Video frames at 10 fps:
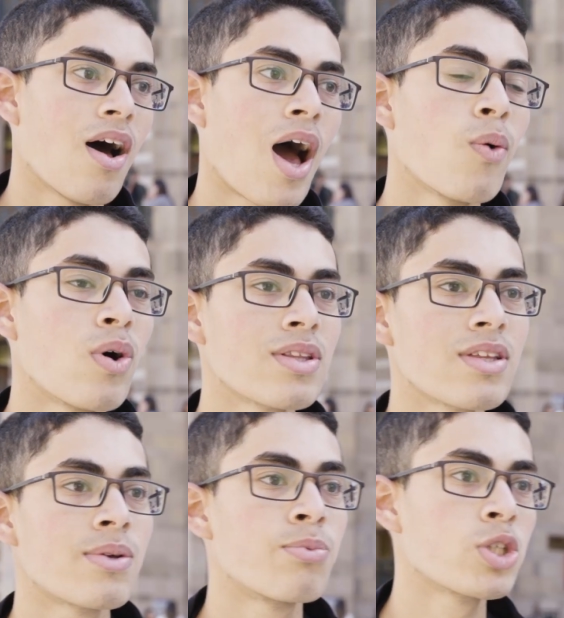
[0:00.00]
I
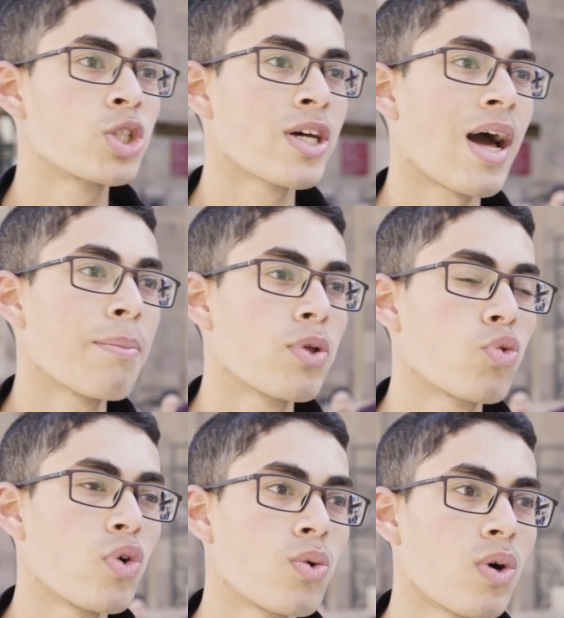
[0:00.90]
wanted to bridge the gap
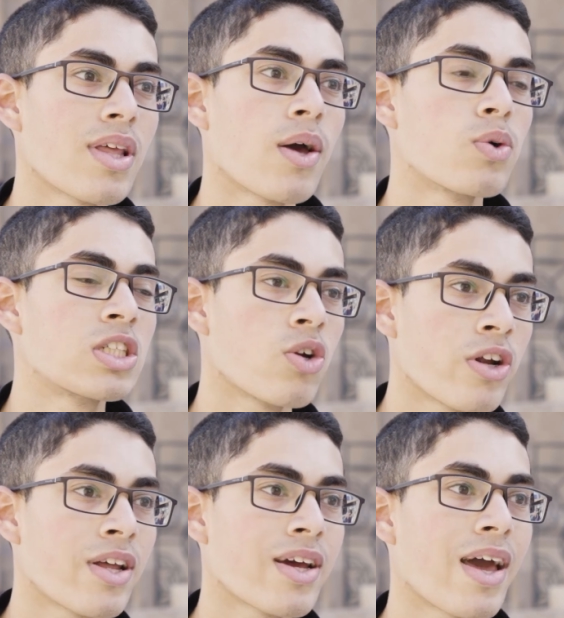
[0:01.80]
between what I was learning